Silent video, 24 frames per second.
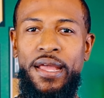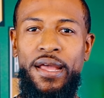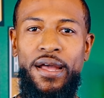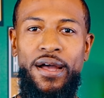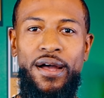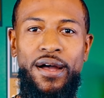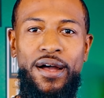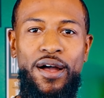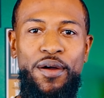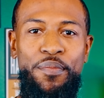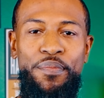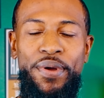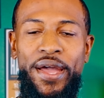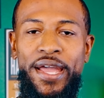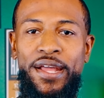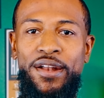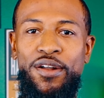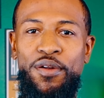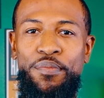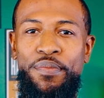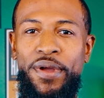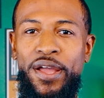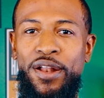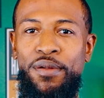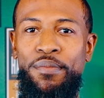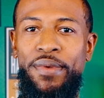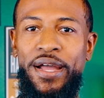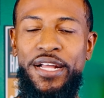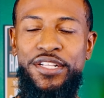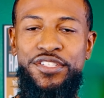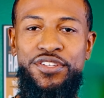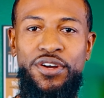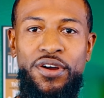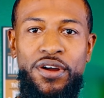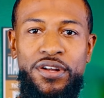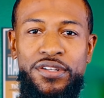A painter
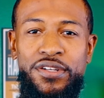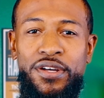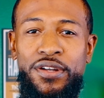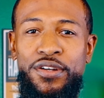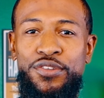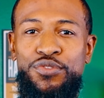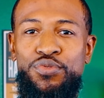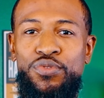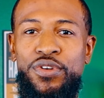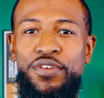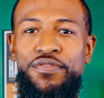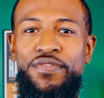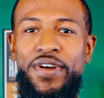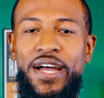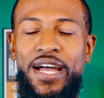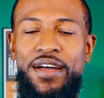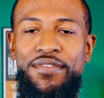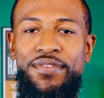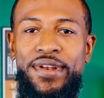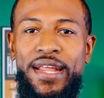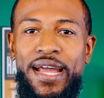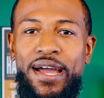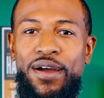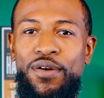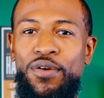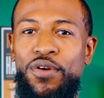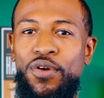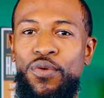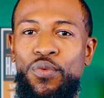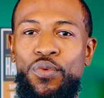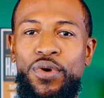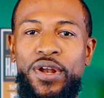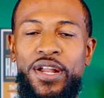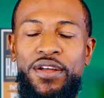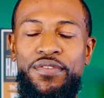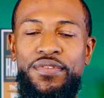might charge $125 an hour, or
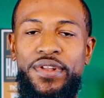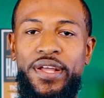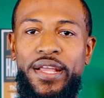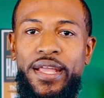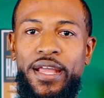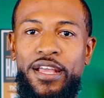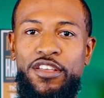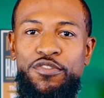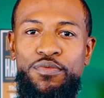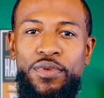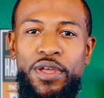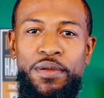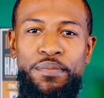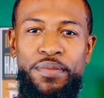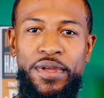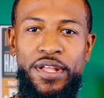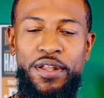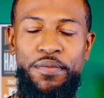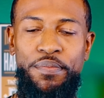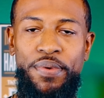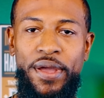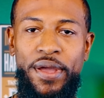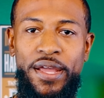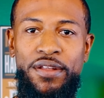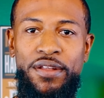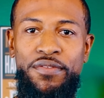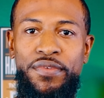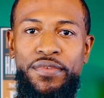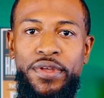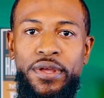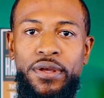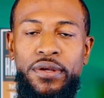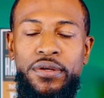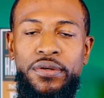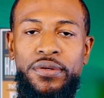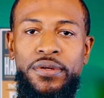whatever the case may be, to paint a
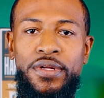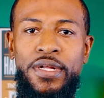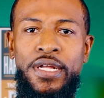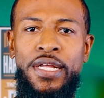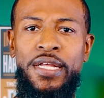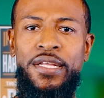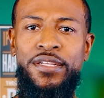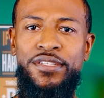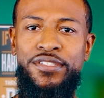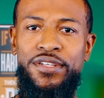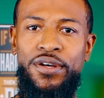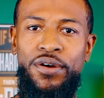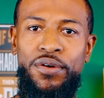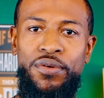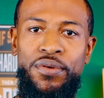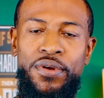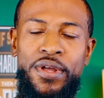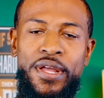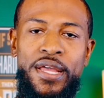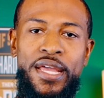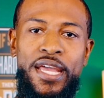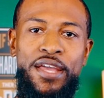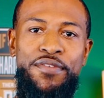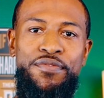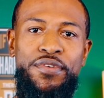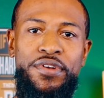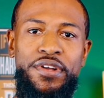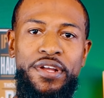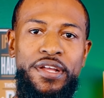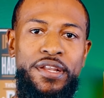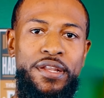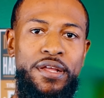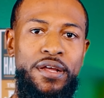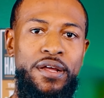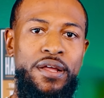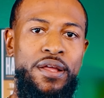vehicle. So if you're
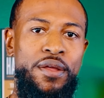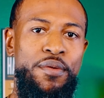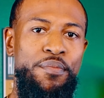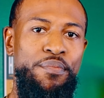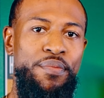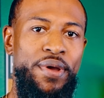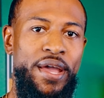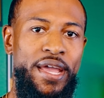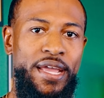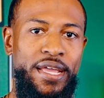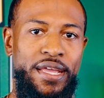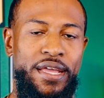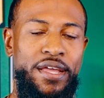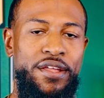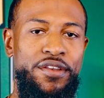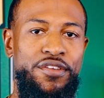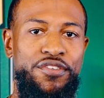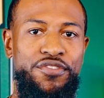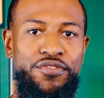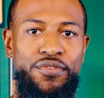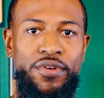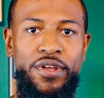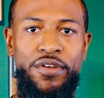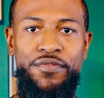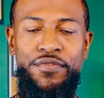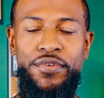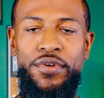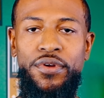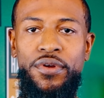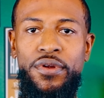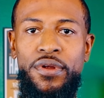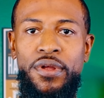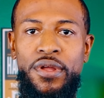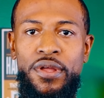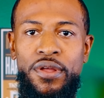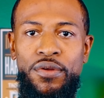in the paint industry, if
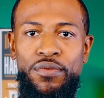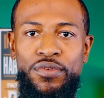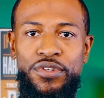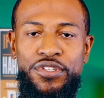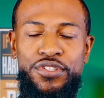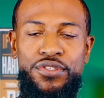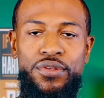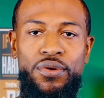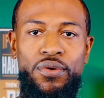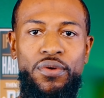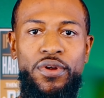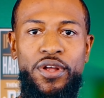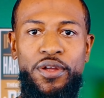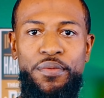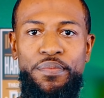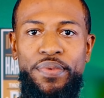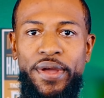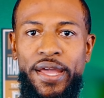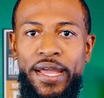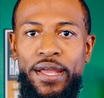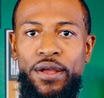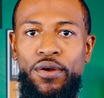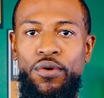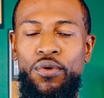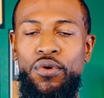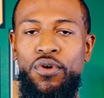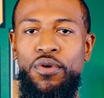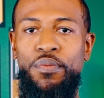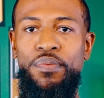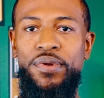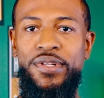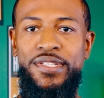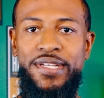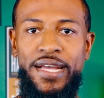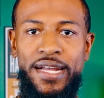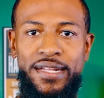you're restoring paint or
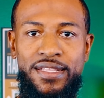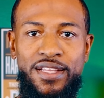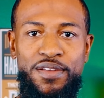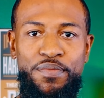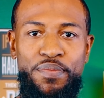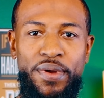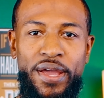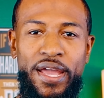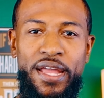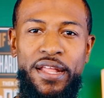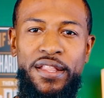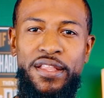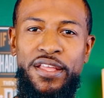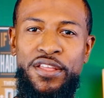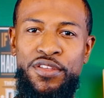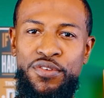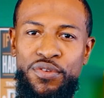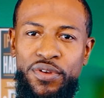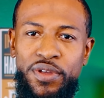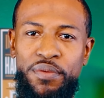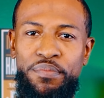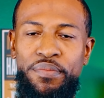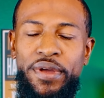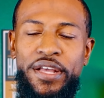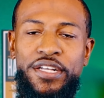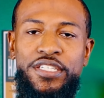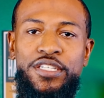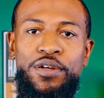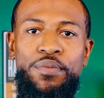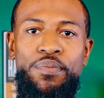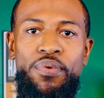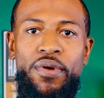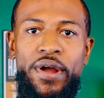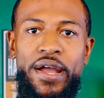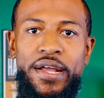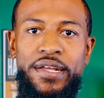protecting paint, then you can base your
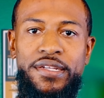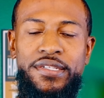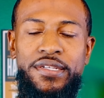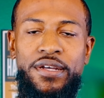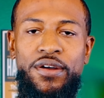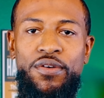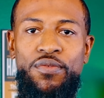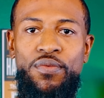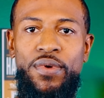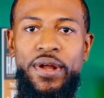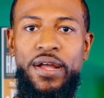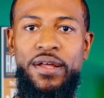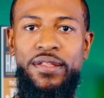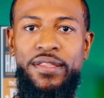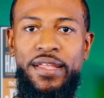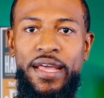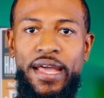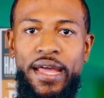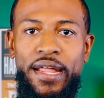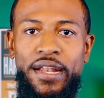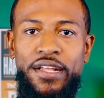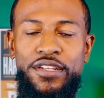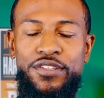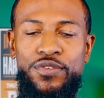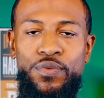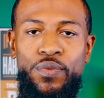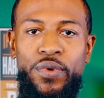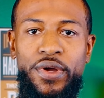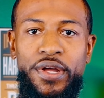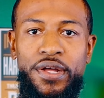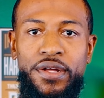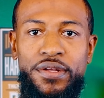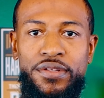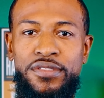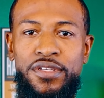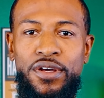price around that as
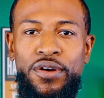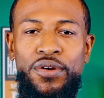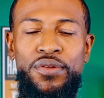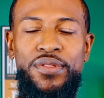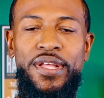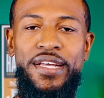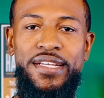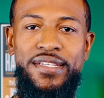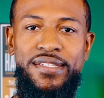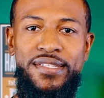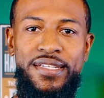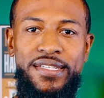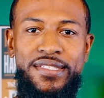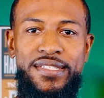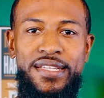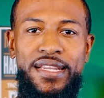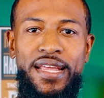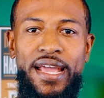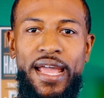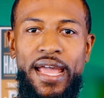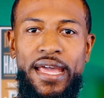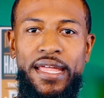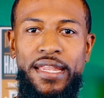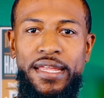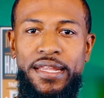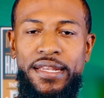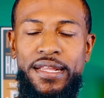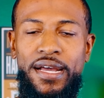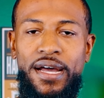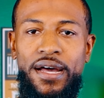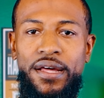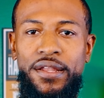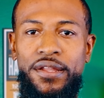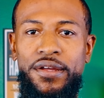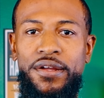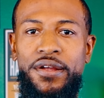well. So that $60 to
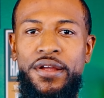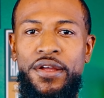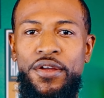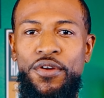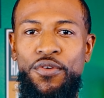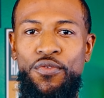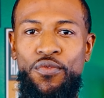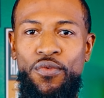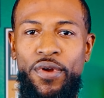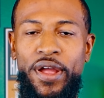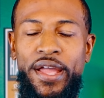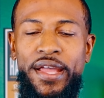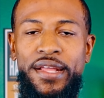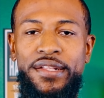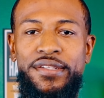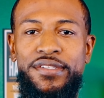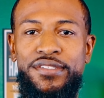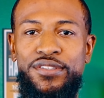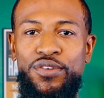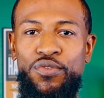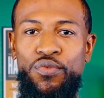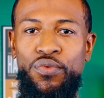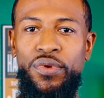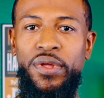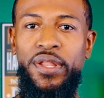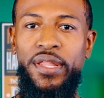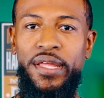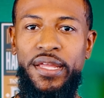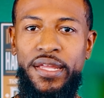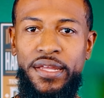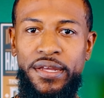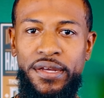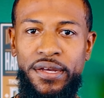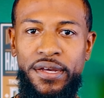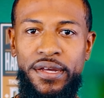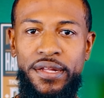$80 range is a really
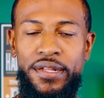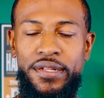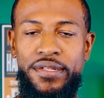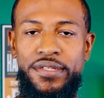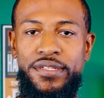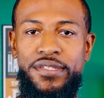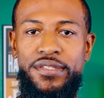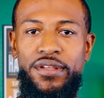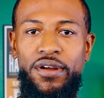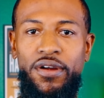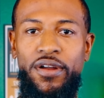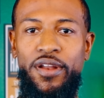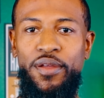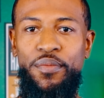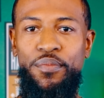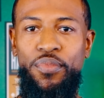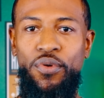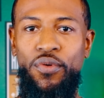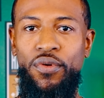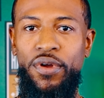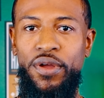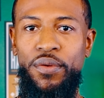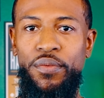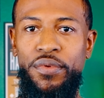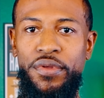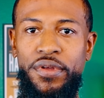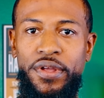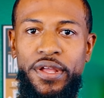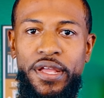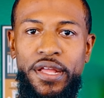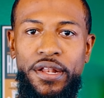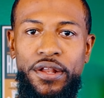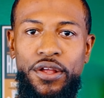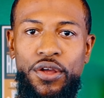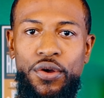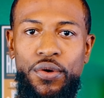good starting point when you're
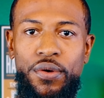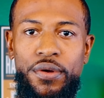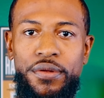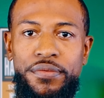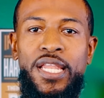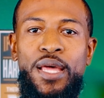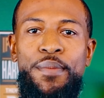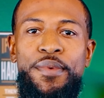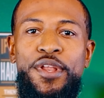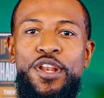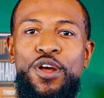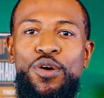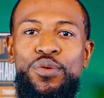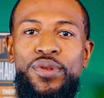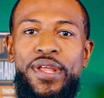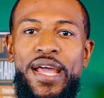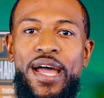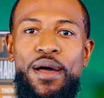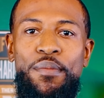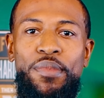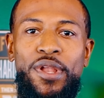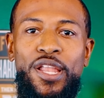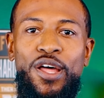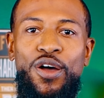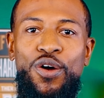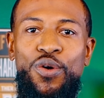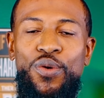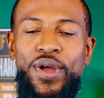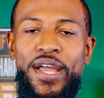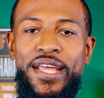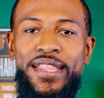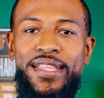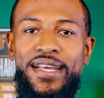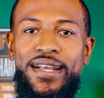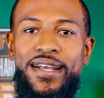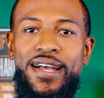getting going. Let me know down below
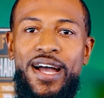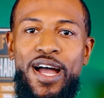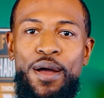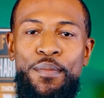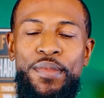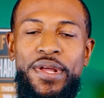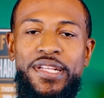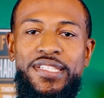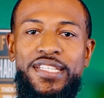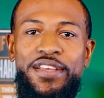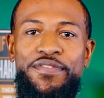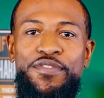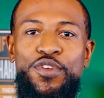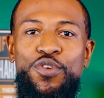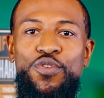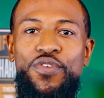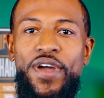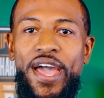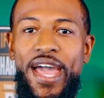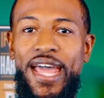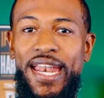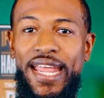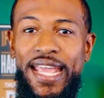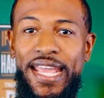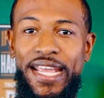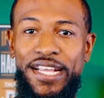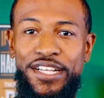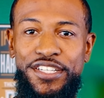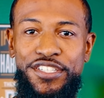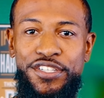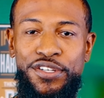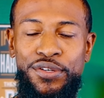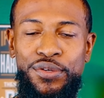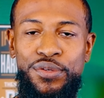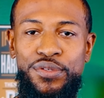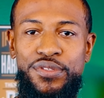in the comments if you've had
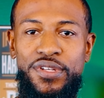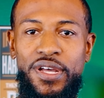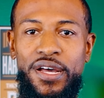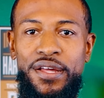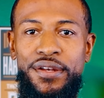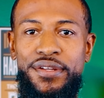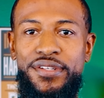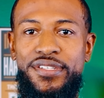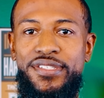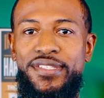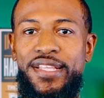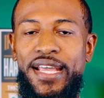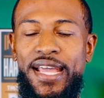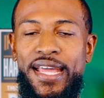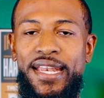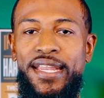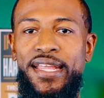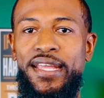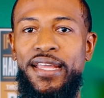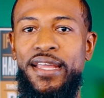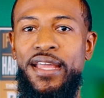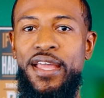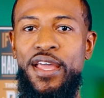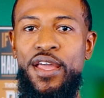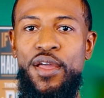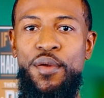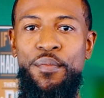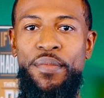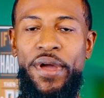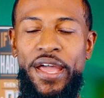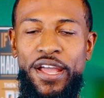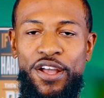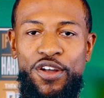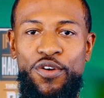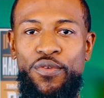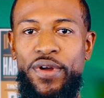issues understanding
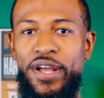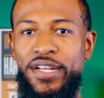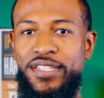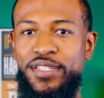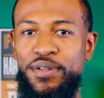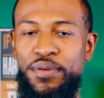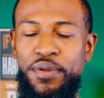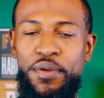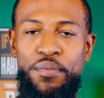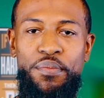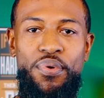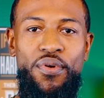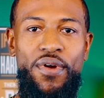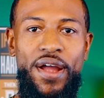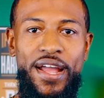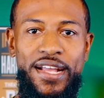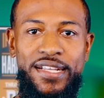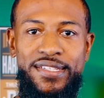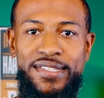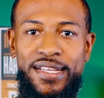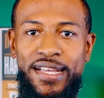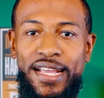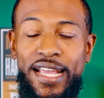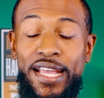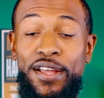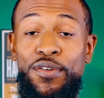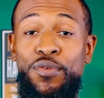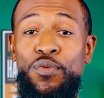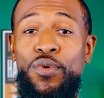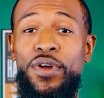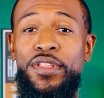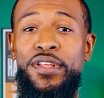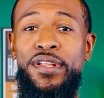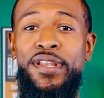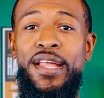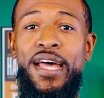paint correction pricing and
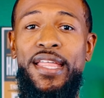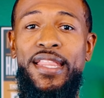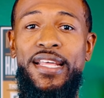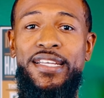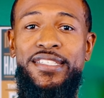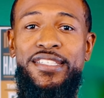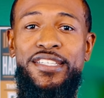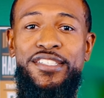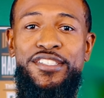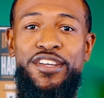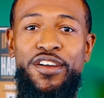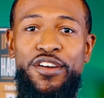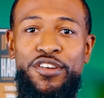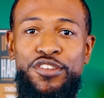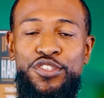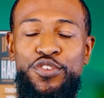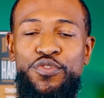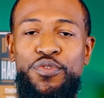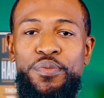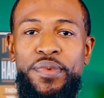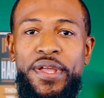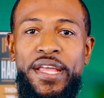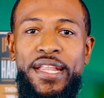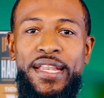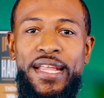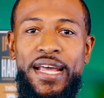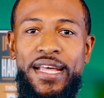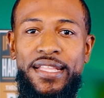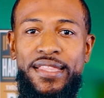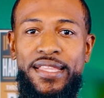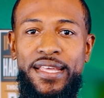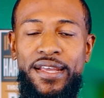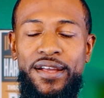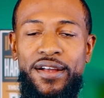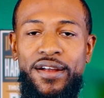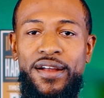whether or not that's deterred you from getting
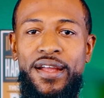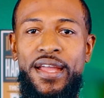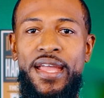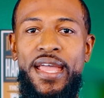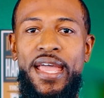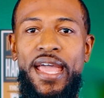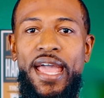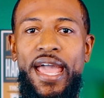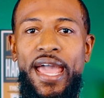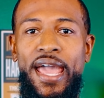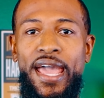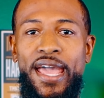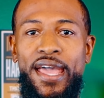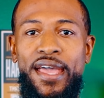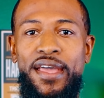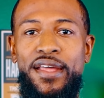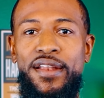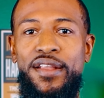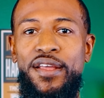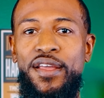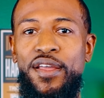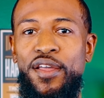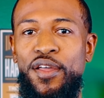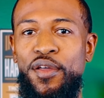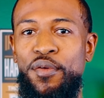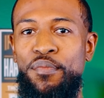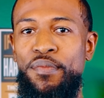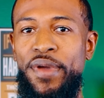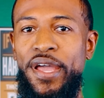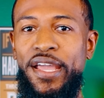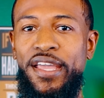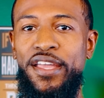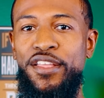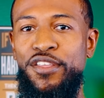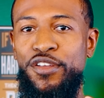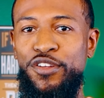out there and
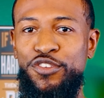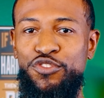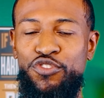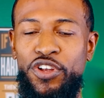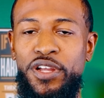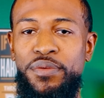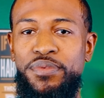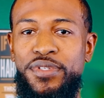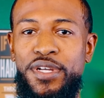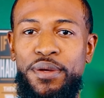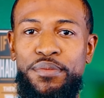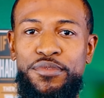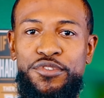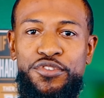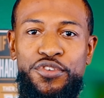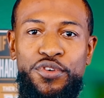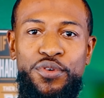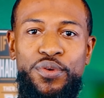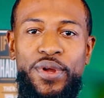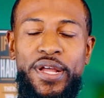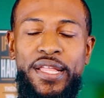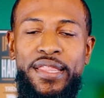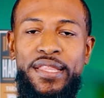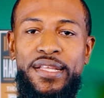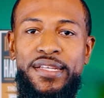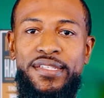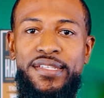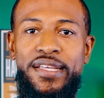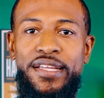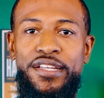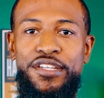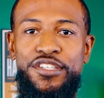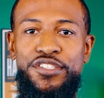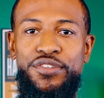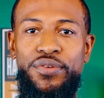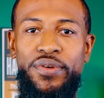making your dreams come true in this
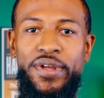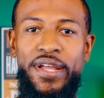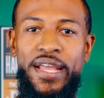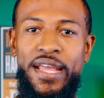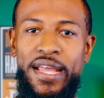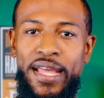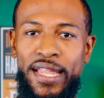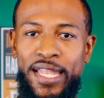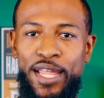industry.